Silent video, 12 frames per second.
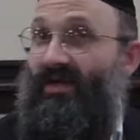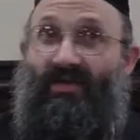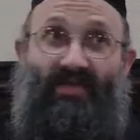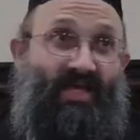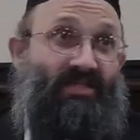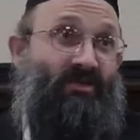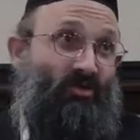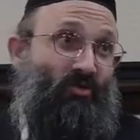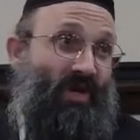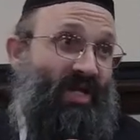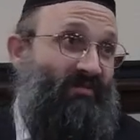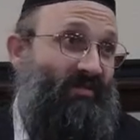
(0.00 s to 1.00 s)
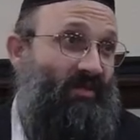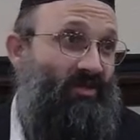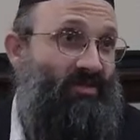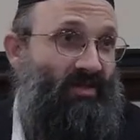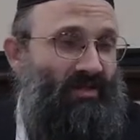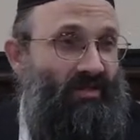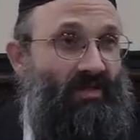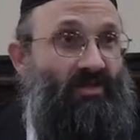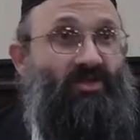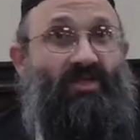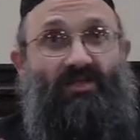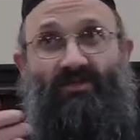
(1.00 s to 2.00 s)
and that's the domain of the Isha, and
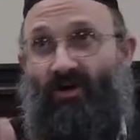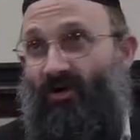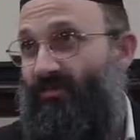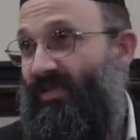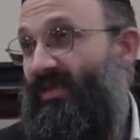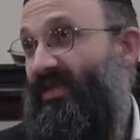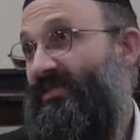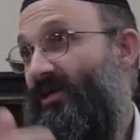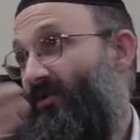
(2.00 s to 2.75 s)
she's home, and he's